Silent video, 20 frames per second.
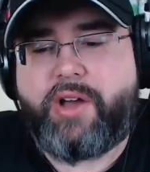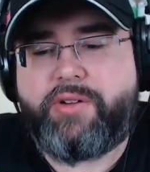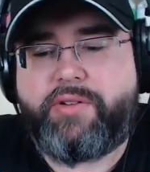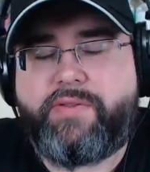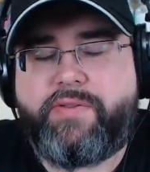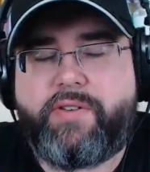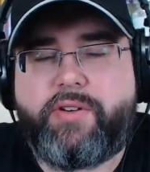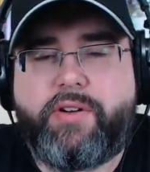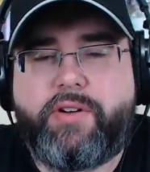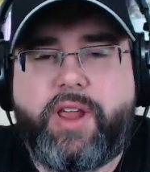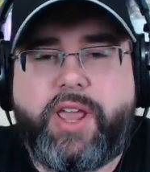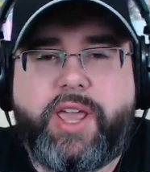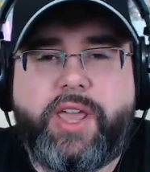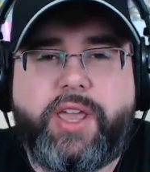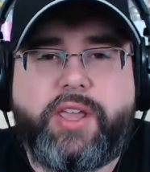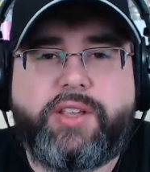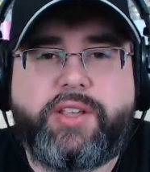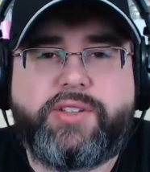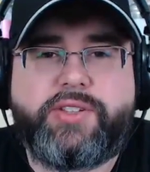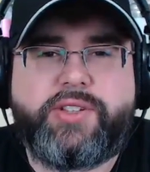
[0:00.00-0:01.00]
for
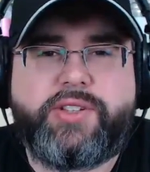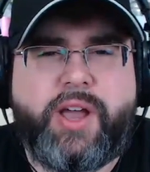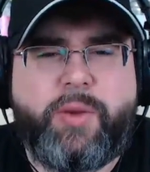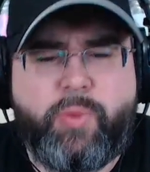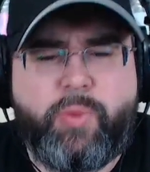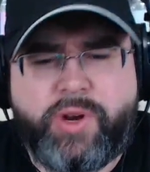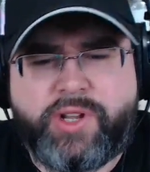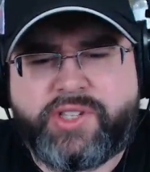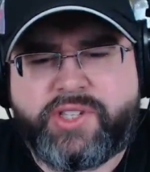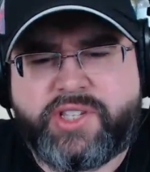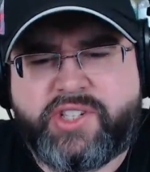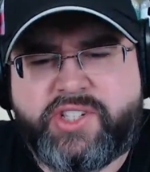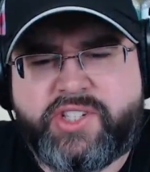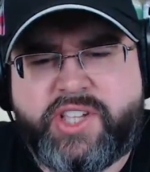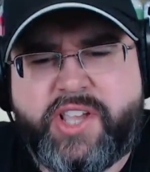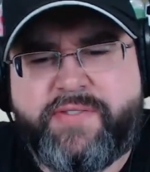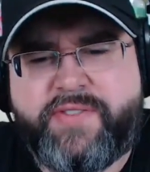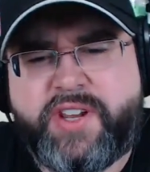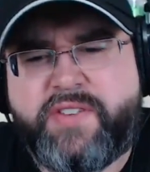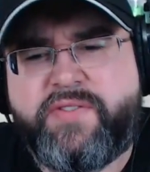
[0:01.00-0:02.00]
a what is it,
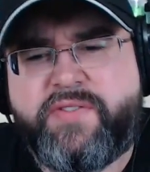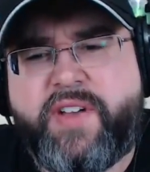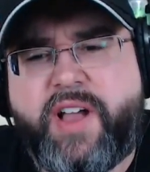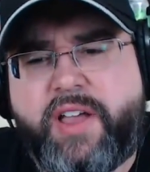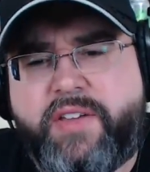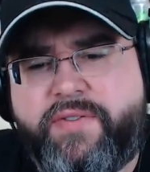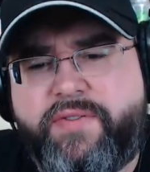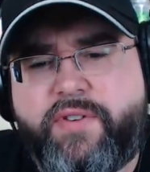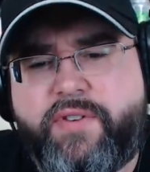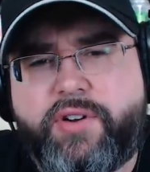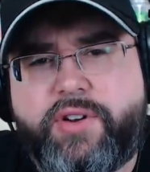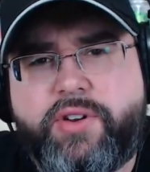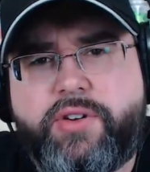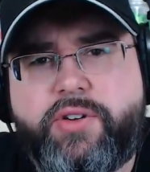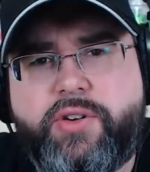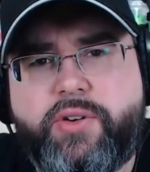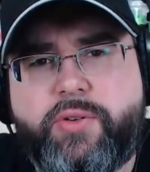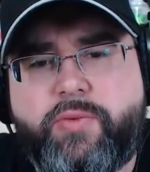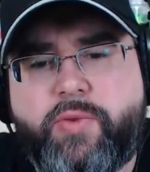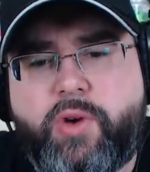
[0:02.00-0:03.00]
seventy-five
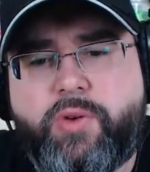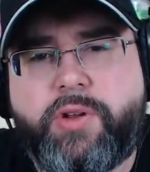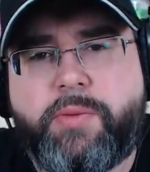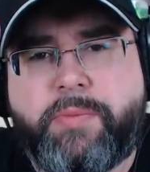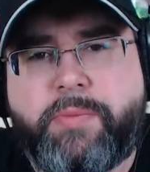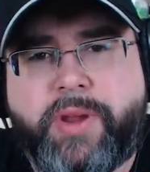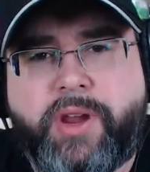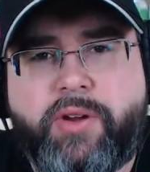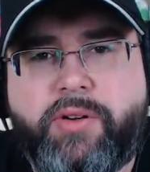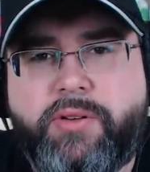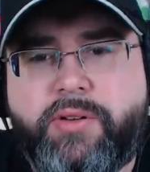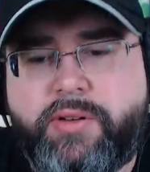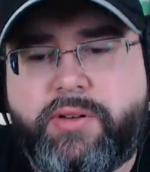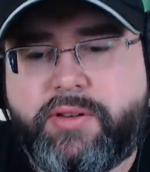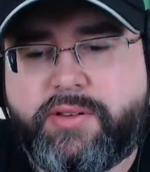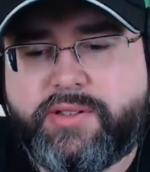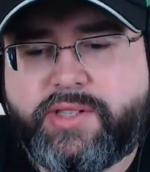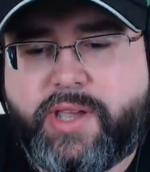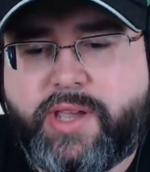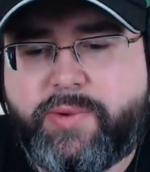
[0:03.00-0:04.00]
foot Corona mirror?
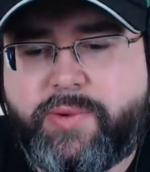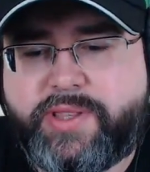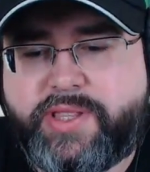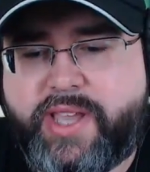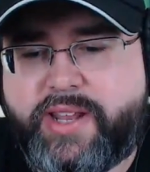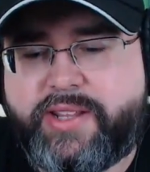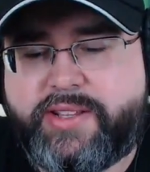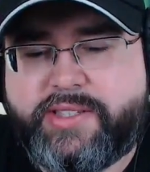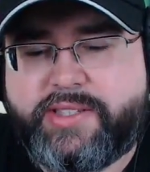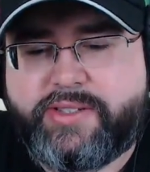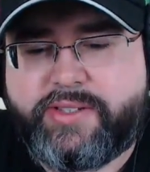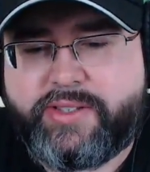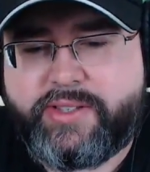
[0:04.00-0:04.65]
Is that what that is?